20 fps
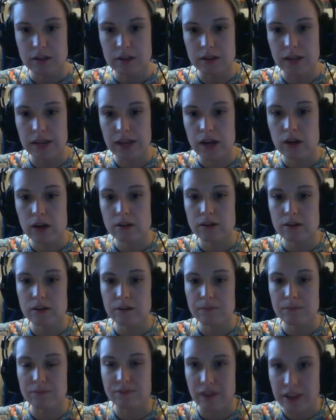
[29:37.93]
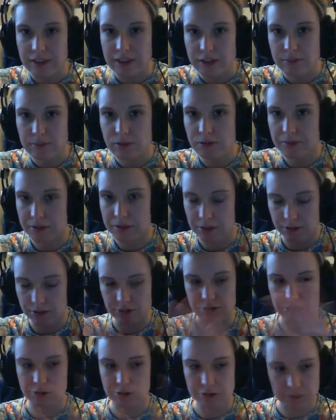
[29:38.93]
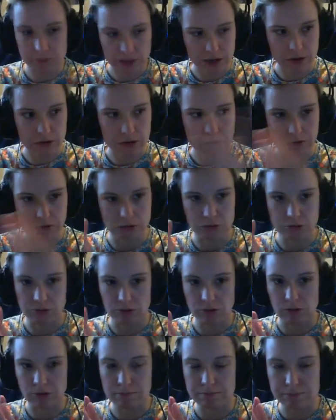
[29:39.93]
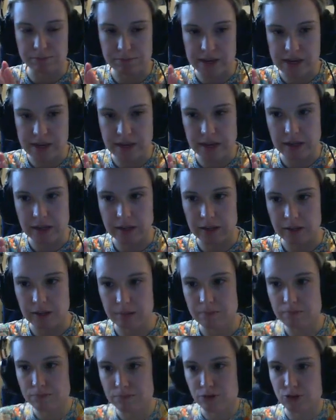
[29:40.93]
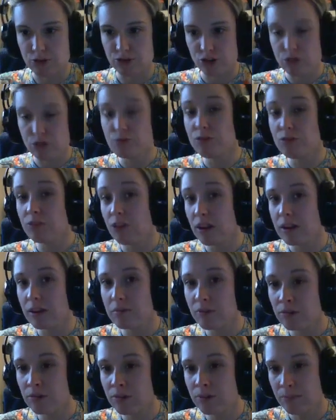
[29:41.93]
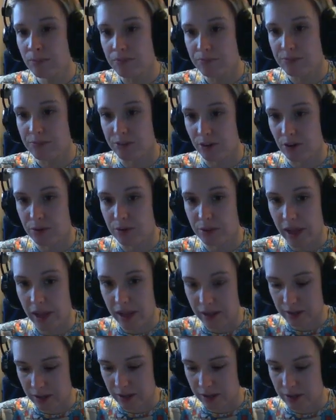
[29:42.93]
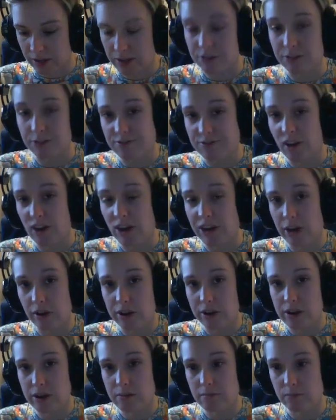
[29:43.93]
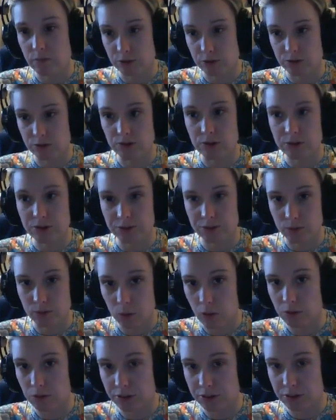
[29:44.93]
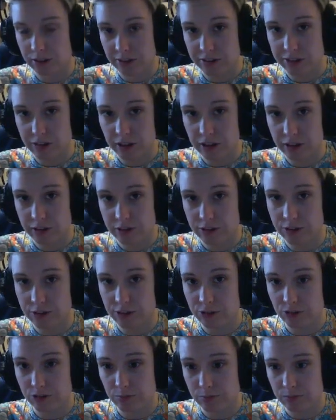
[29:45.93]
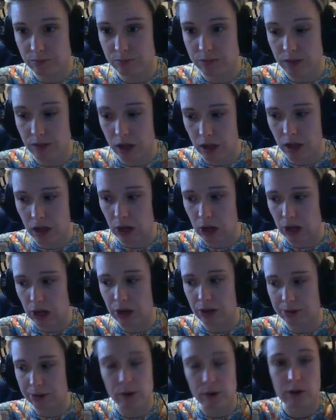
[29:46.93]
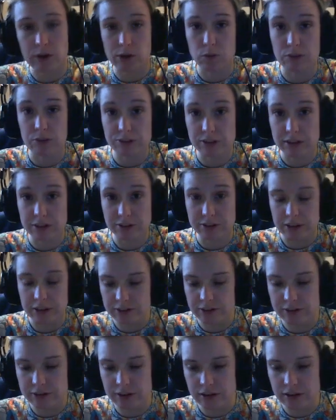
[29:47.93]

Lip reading: They are valuable because they are, of course, not being produced anymore, so it's a finite resource. The ones that exist are the only ones that exist.